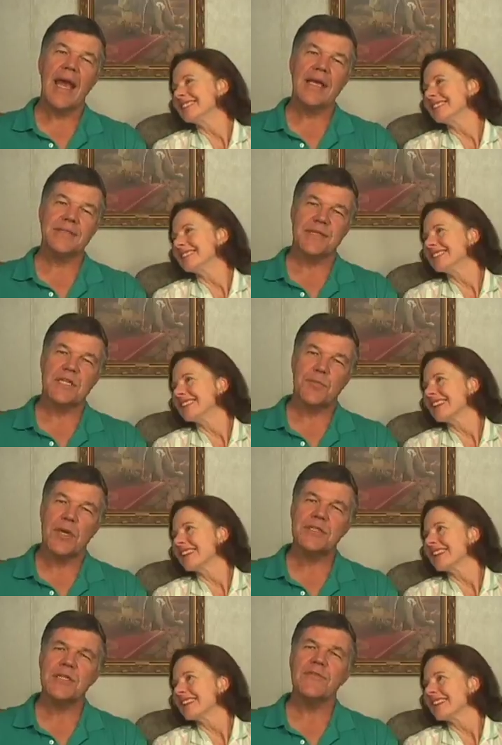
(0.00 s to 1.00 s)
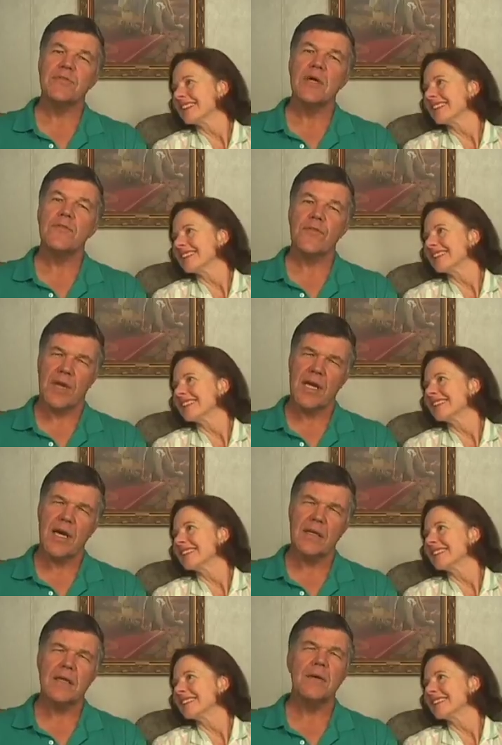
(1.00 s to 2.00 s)
Speaker 1: As an expression of love for
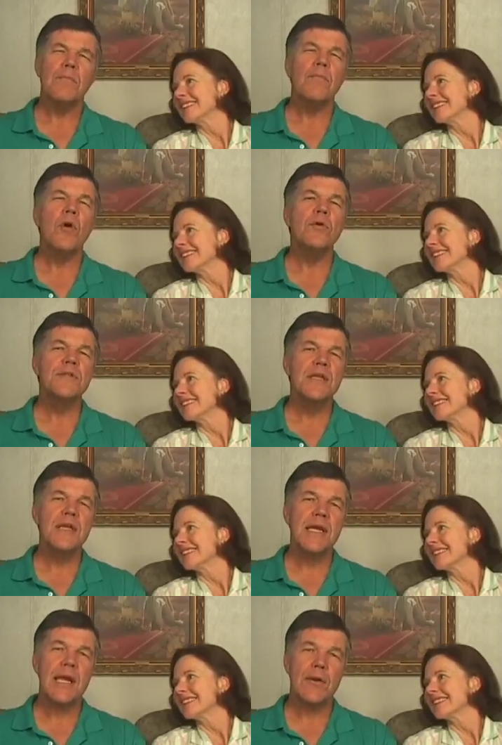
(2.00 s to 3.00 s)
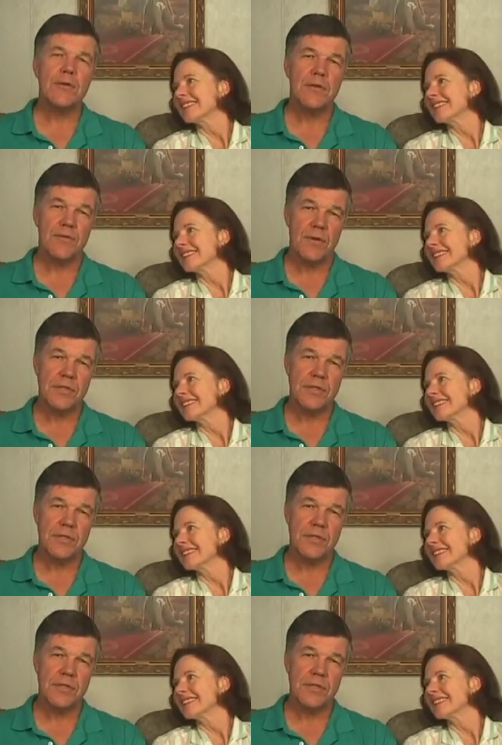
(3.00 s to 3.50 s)
God, molding the character of their